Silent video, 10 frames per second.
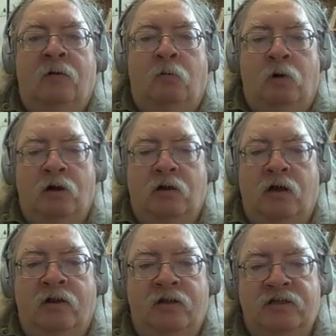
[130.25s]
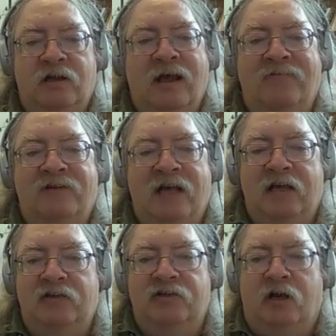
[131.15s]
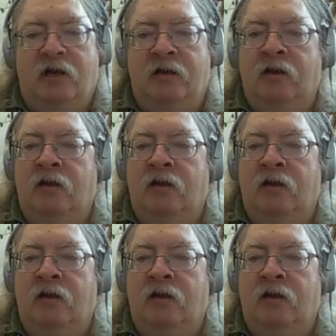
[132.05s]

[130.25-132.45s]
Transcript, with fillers: work on this left-hand side.